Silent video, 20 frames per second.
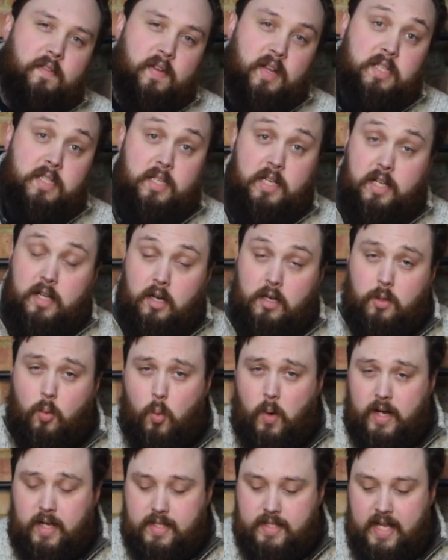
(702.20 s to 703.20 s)
eventually kind of
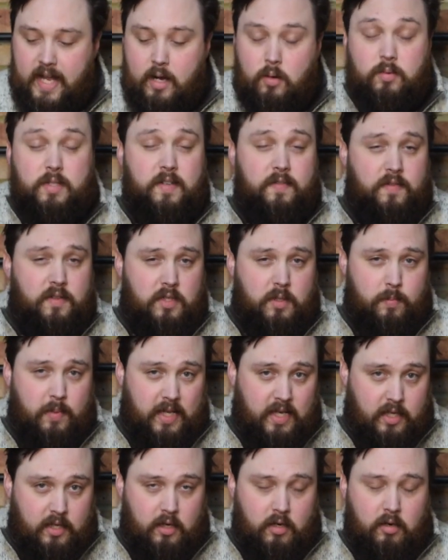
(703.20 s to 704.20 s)
wears out if you're
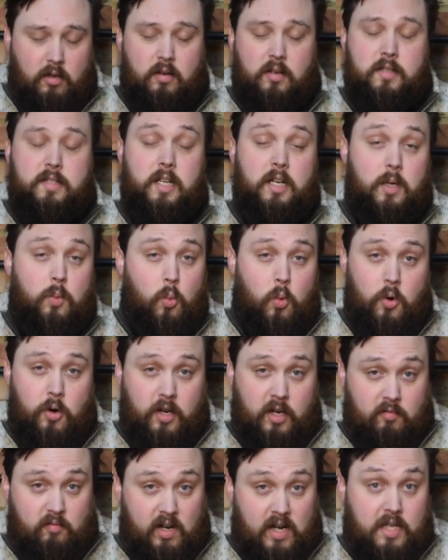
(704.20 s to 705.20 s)
spending a lot of time
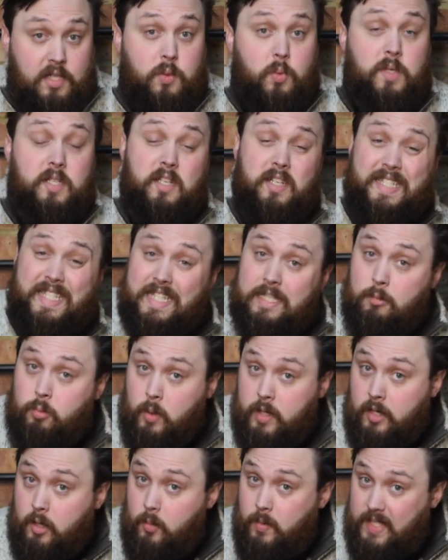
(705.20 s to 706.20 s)
walking around, which I did
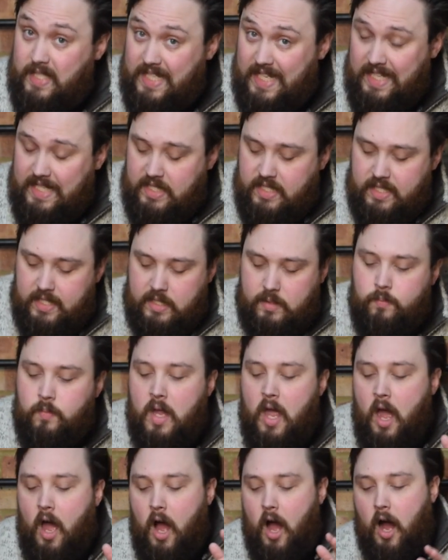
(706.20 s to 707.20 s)
when I was teaching.
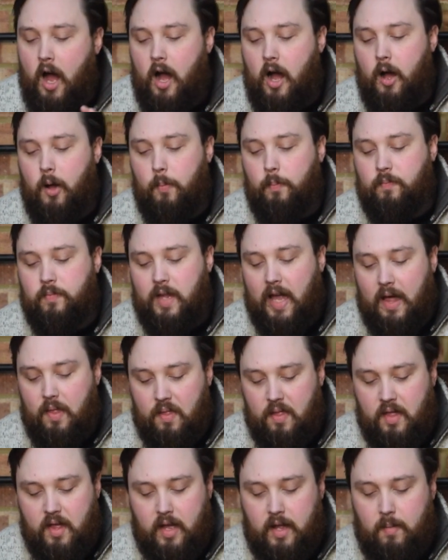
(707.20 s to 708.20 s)
And
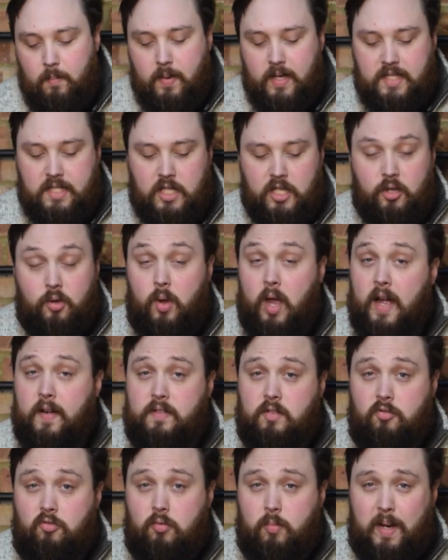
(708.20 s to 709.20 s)
then basically you have
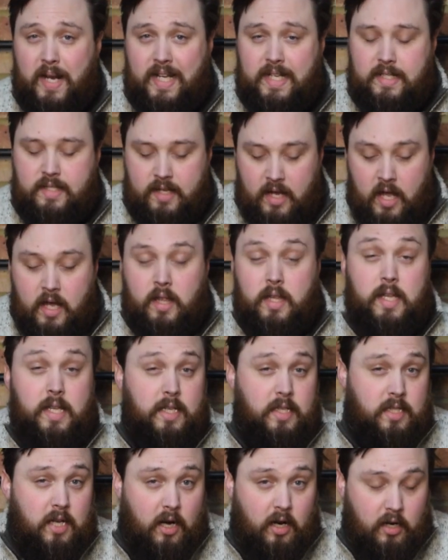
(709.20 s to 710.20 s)
to replace the
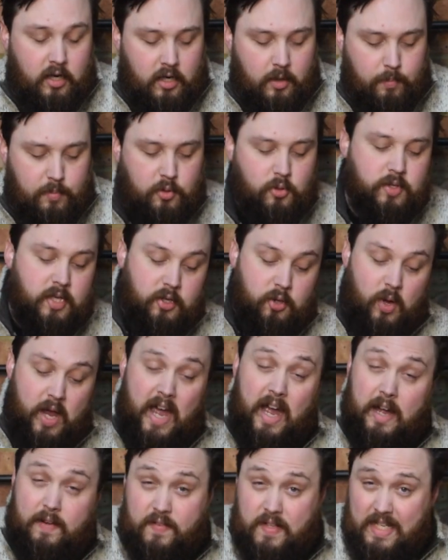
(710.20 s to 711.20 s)
entire boot, and you
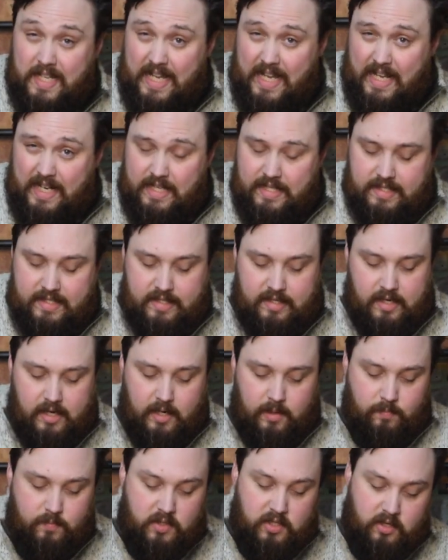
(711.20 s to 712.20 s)
have to get it sort
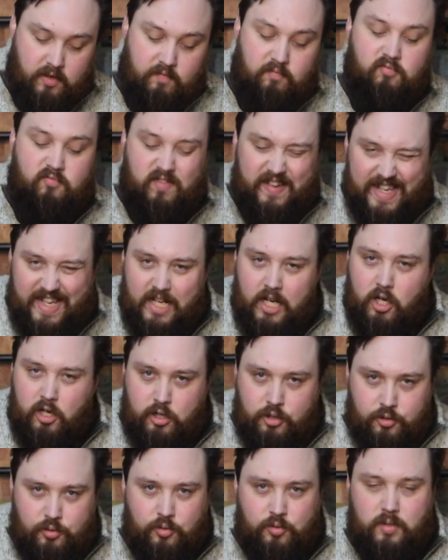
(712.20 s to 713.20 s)
of
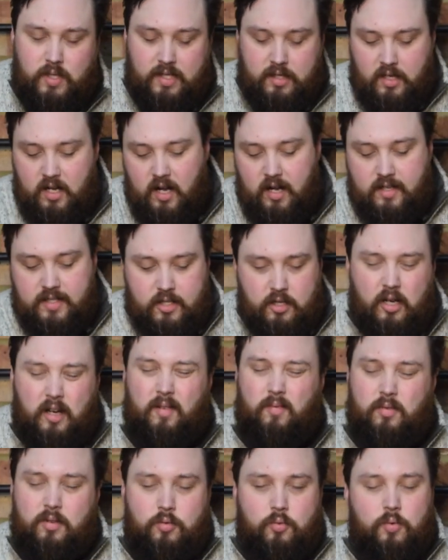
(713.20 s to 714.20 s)
re-glued and cut
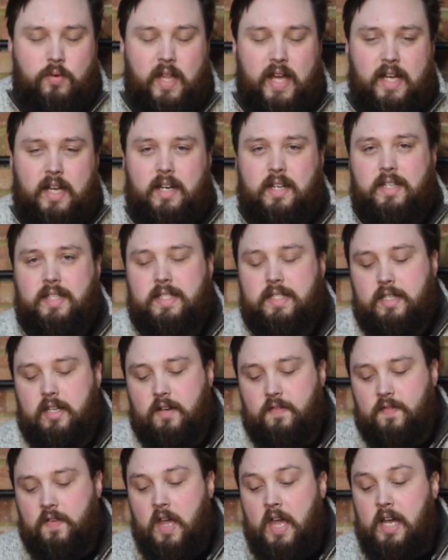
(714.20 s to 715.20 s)
out and all that kind of
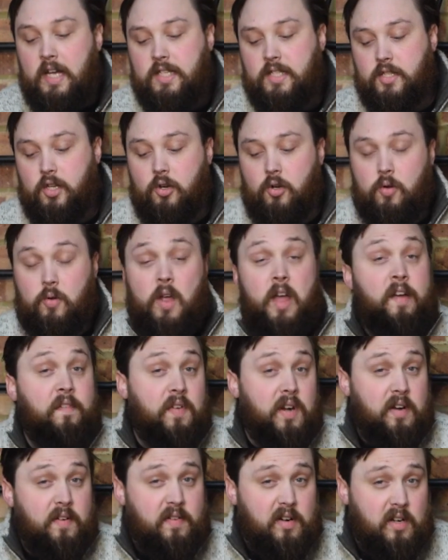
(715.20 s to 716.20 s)
stuff. So
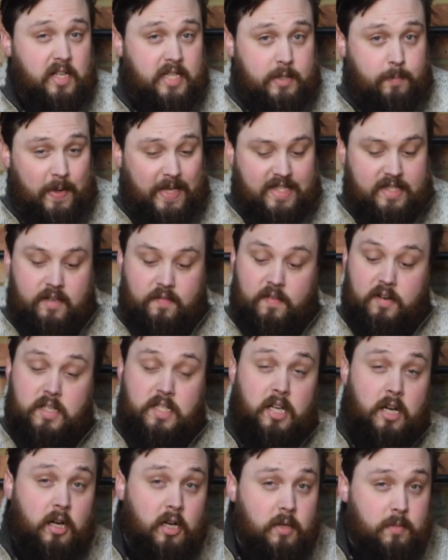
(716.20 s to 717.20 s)
very, very expensive, very
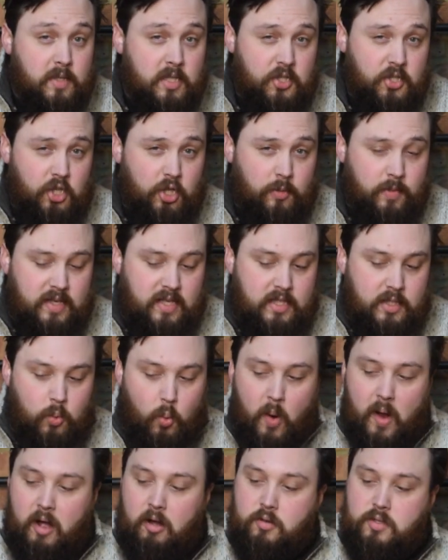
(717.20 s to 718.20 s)
time consuming as
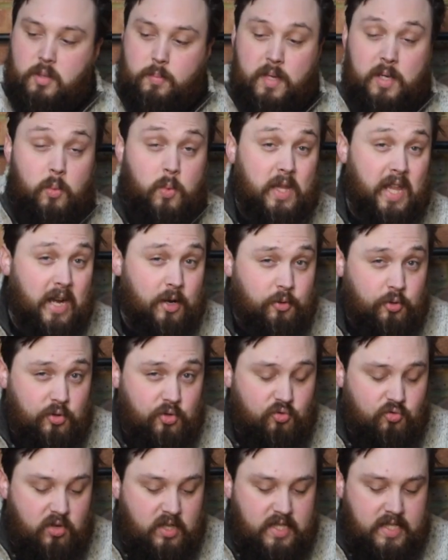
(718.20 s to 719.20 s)
well to be without your
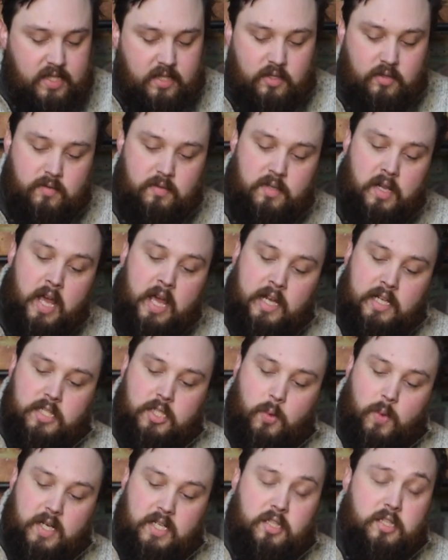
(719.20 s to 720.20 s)
dry suit.
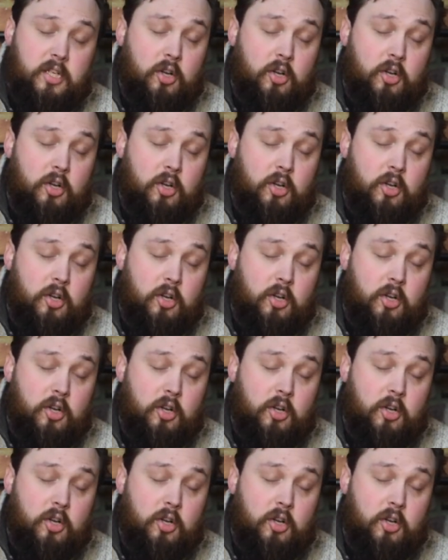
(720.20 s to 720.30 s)
So I